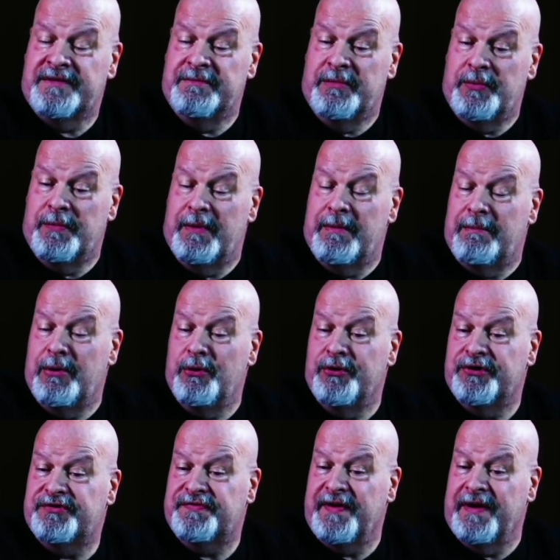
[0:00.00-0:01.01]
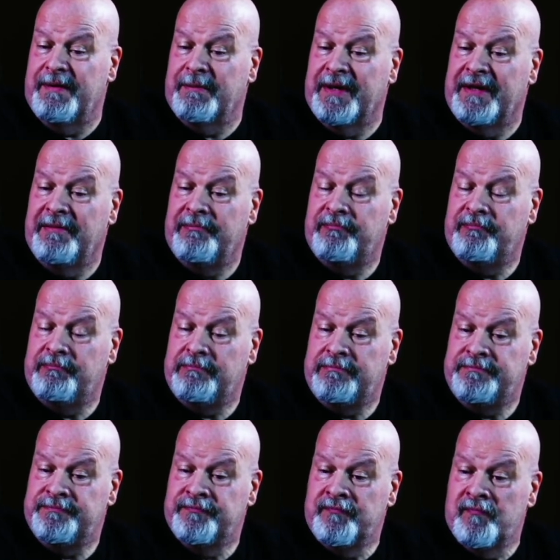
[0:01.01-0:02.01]
Some Buddhist family,
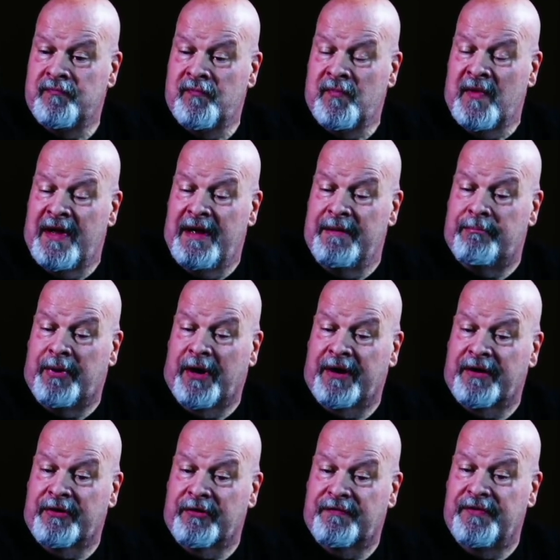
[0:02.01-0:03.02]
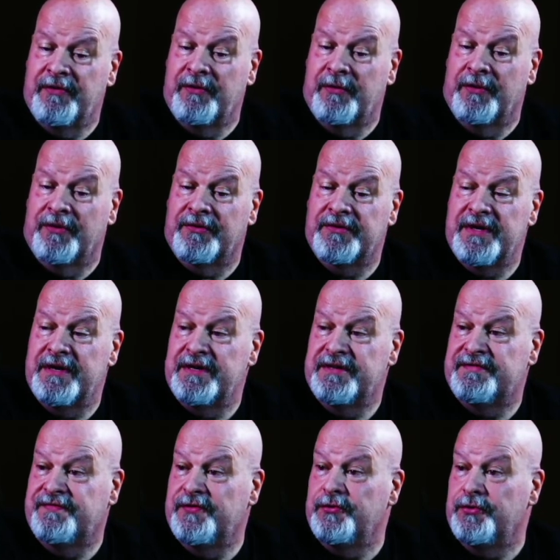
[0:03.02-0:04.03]
and part of their funeral
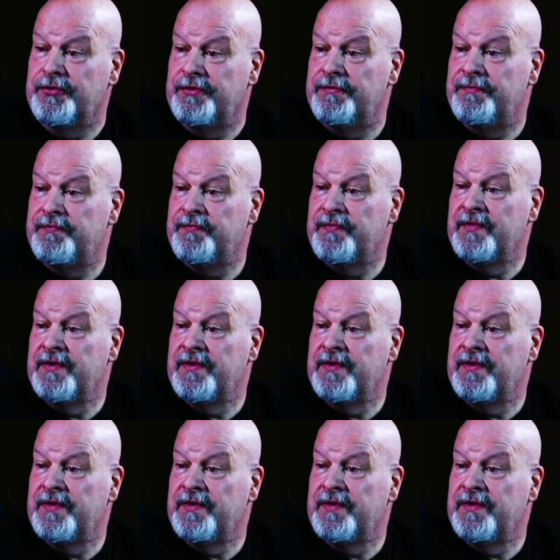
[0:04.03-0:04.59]
has food